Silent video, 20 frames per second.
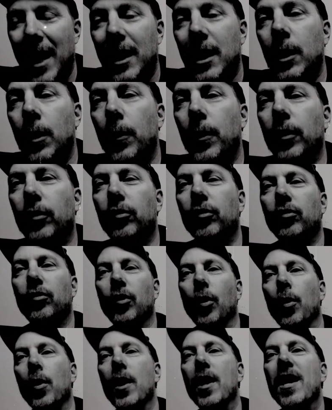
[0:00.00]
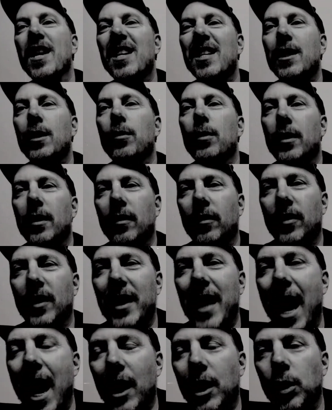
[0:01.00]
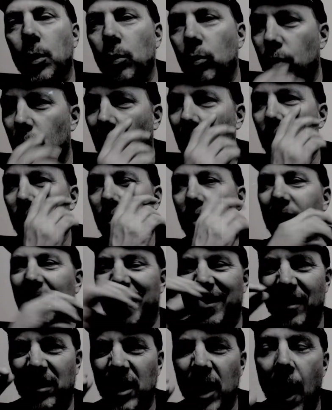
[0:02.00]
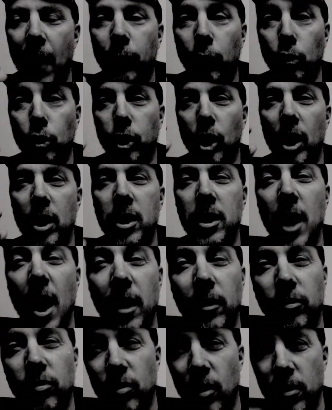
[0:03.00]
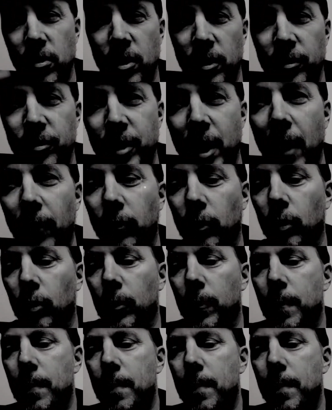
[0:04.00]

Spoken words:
This is so, herein is the accusation that is leveled against the devil.